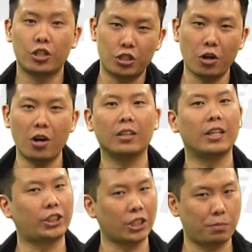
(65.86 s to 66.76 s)
To start,
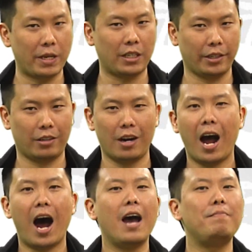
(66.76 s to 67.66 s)
let's just be clear.
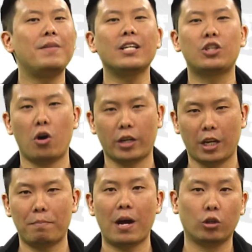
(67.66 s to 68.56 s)
I'm not
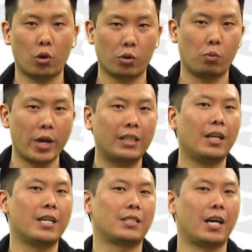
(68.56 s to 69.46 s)
talking about lower weight
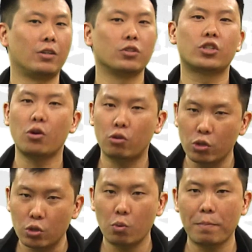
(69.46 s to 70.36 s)
class titles, so
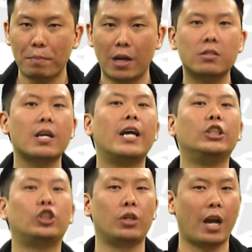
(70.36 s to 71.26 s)
cruiserweight belts
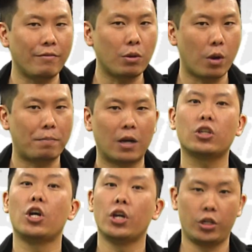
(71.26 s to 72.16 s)
and junior heavyweight
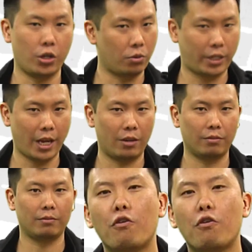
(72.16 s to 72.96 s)
belts don't count.